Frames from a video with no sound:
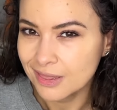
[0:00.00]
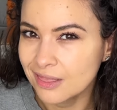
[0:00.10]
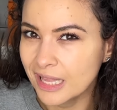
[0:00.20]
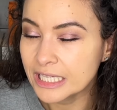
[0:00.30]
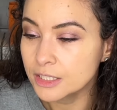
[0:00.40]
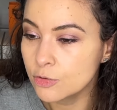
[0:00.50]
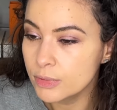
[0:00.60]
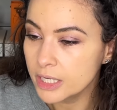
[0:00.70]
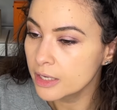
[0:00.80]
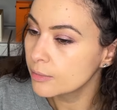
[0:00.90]
light to
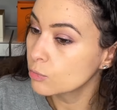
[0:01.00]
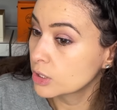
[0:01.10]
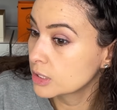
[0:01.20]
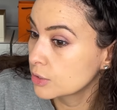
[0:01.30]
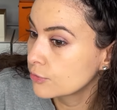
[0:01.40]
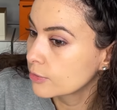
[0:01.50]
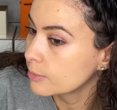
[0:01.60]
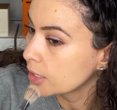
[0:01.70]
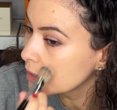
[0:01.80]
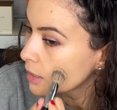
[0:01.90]
medium, which is good for
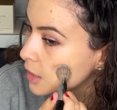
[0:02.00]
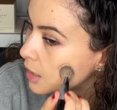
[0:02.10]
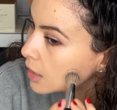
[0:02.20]
me.